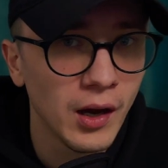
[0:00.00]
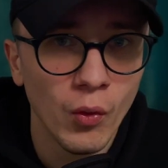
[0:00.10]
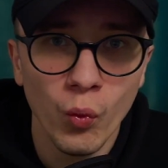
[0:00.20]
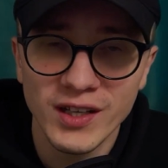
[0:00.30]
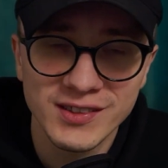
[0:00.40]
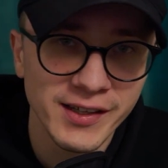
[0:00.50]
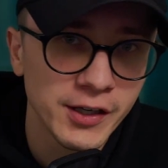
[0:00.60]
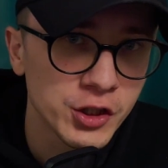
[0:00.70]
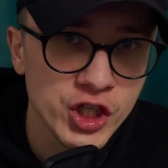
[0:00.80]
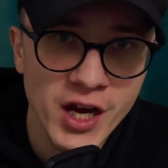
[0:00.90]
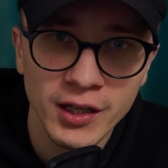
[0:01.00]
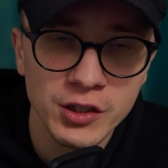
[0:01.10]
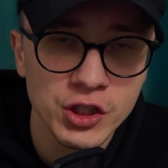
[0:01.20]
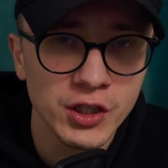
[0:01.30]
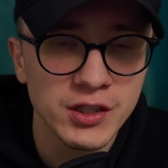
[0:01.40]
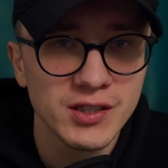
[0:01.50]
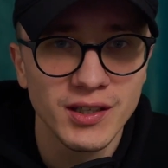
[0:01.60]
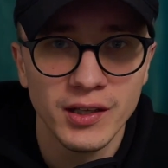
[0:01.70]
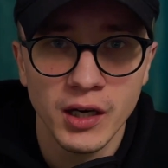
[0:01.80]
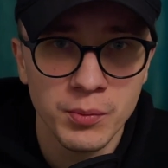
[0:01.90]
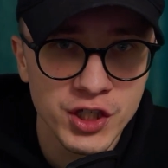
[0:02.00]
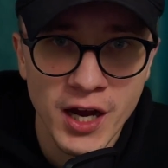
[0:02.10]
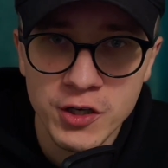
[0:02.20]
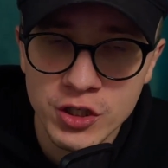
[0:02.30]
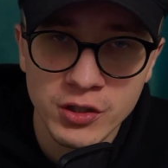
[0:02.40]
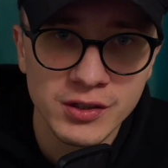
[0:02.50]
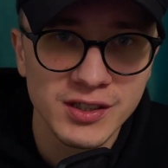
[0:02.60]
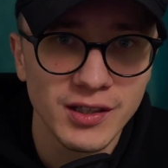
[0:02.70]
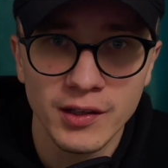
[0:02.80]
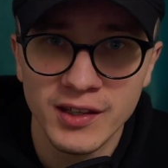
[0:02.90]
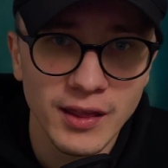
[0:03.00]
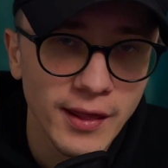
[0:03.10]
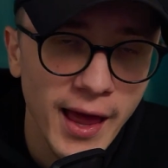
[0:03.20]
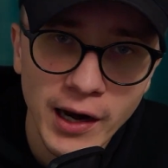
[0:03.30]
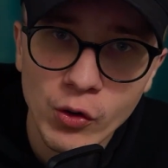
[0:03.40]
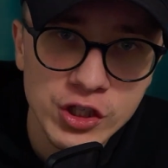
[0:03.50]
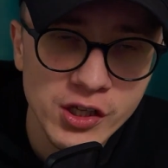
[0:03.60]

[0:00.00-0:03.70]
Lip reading: What's their challenges, their objections, the language they're